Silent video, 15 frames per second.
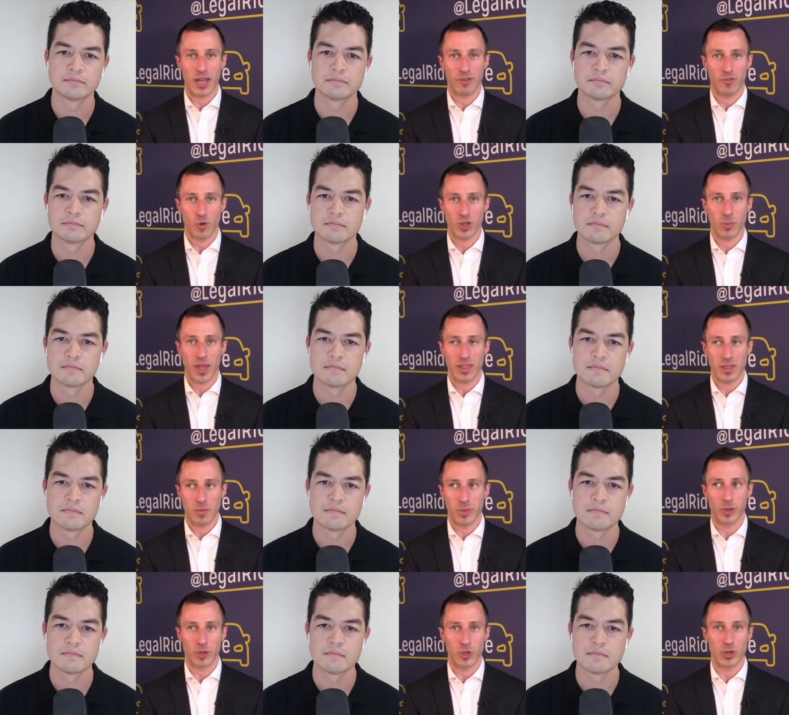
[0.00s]
Speaker 1: afford to pay the
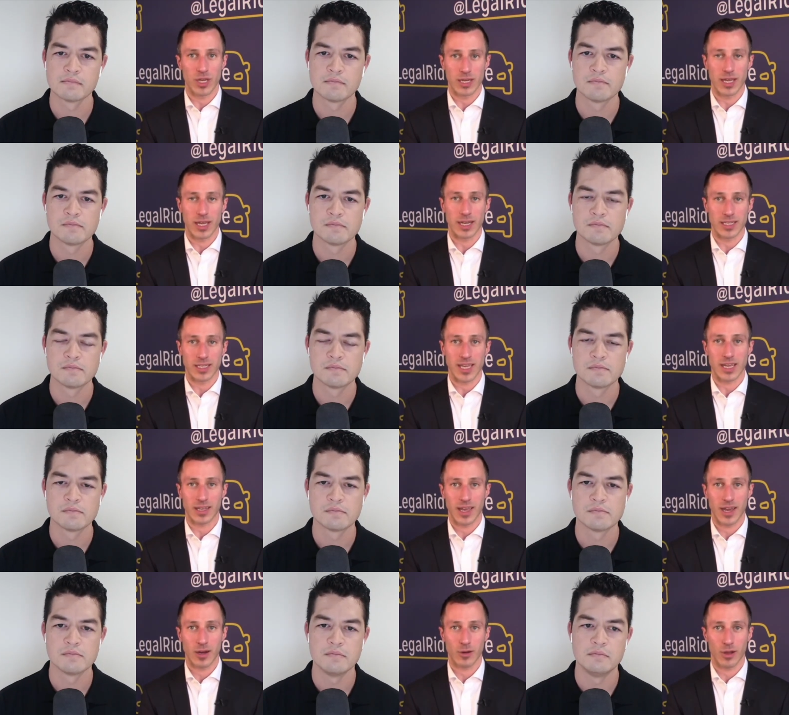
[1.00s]
bill, you need to get it taken
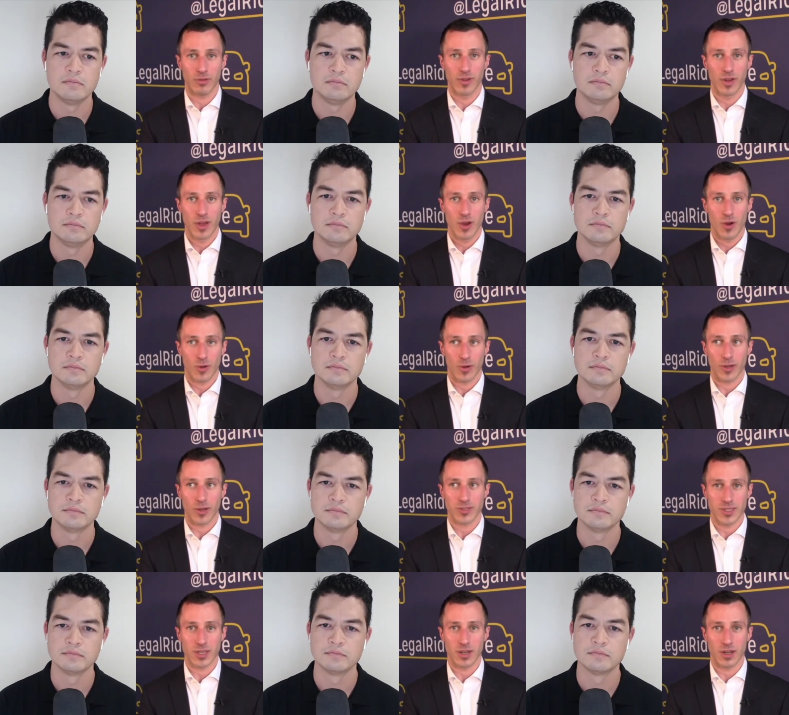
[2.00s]
care of or else
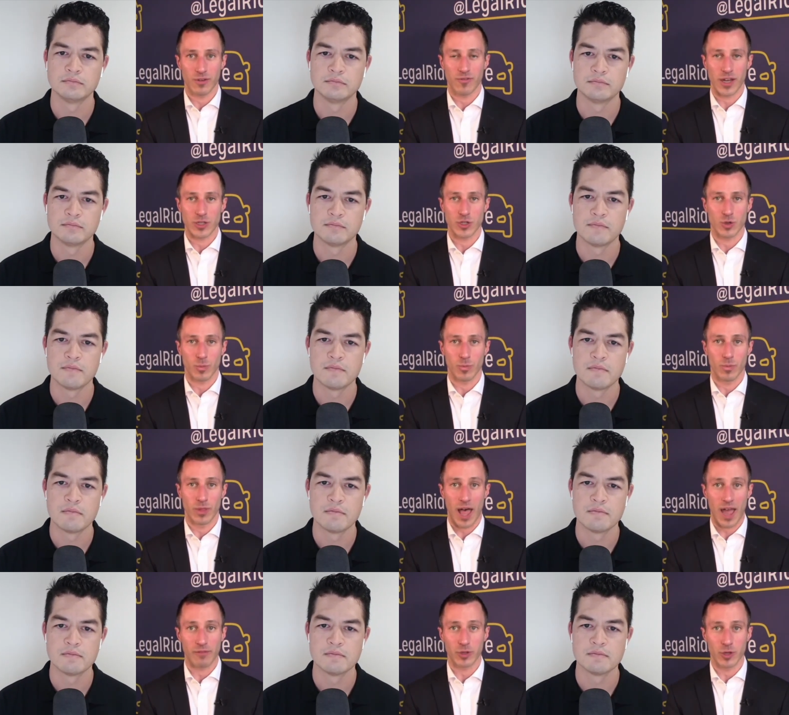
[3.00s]
it's going to affect your
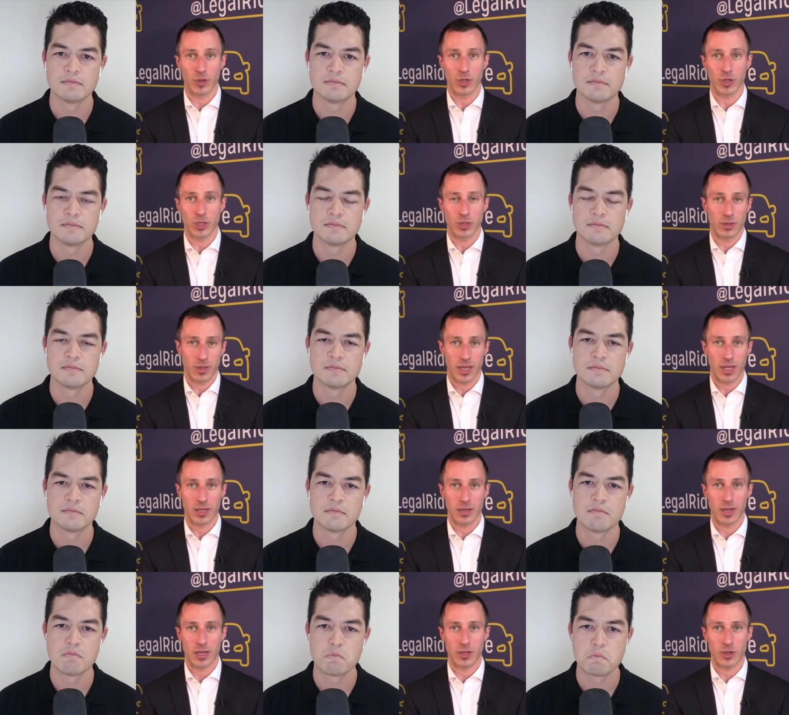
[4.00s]
livelihood and,
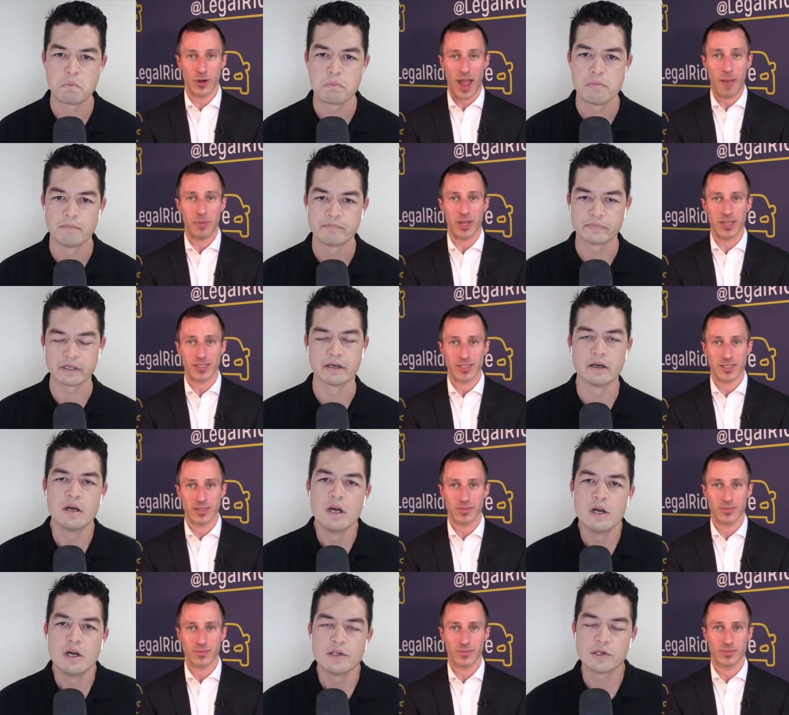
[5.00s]
and your happiness.
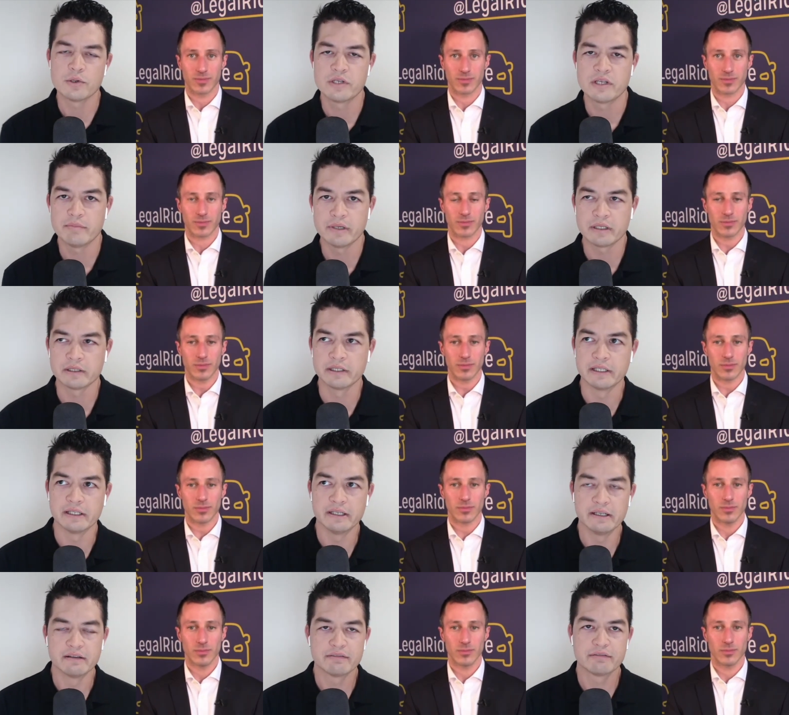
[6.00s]
Speaker 2: Yeah. So
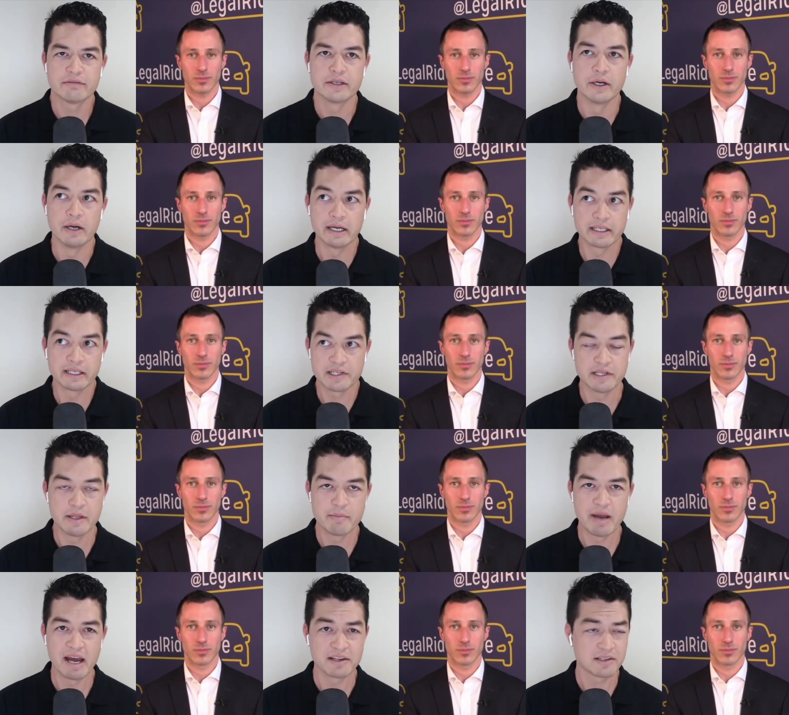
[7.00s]
typically, if you
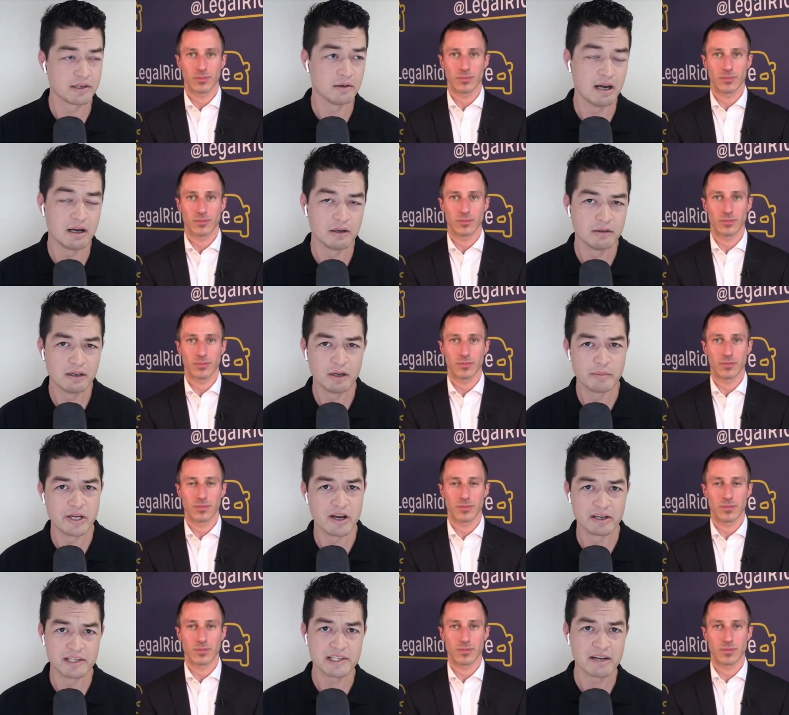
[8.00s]
know, I guess in the past, so
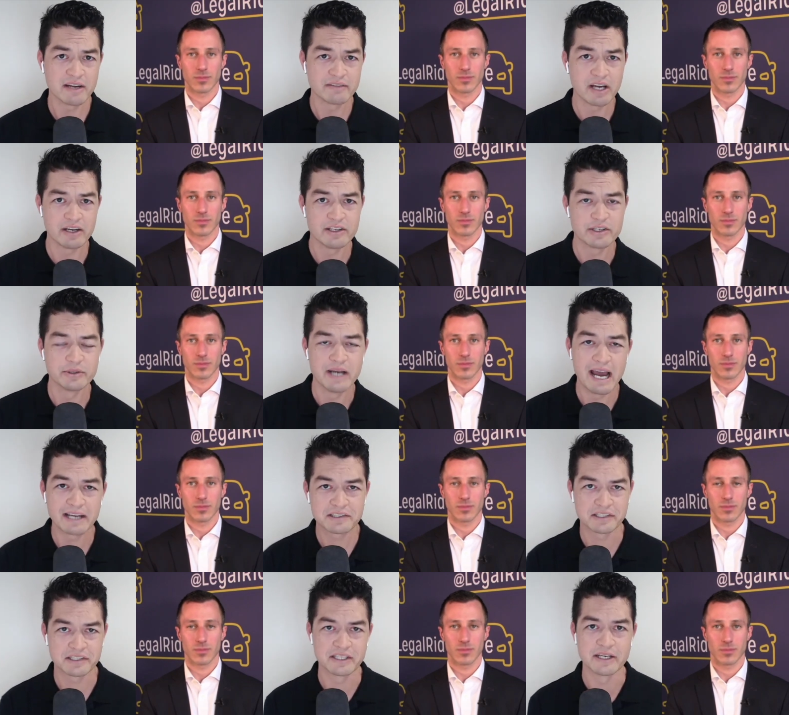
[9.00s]
I'll I'll be honest, I've
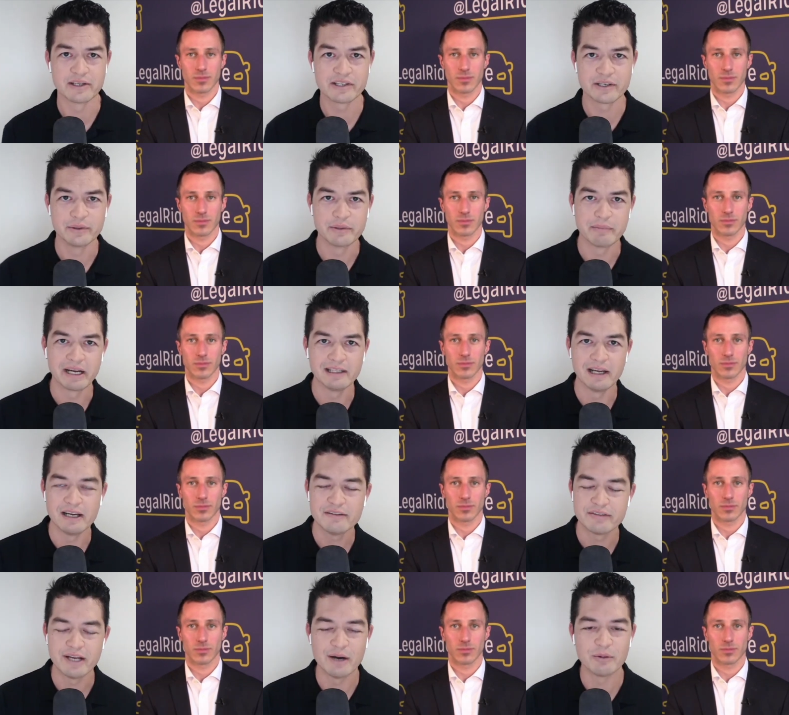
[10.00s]
gotten into an accident or
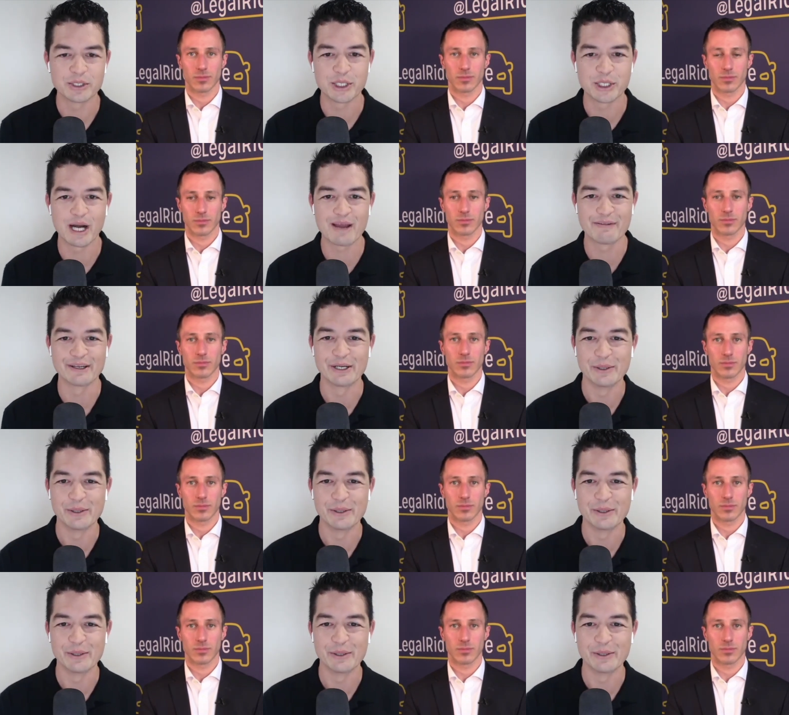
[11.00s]
two in my life, not while